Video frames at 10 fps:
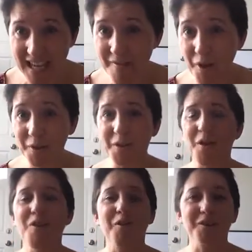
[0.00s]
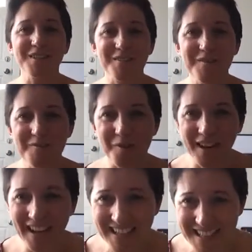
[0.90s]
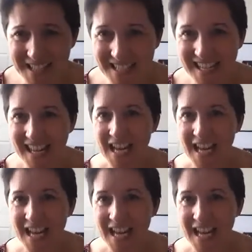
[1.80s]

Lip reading: And I've heard a lot for clients.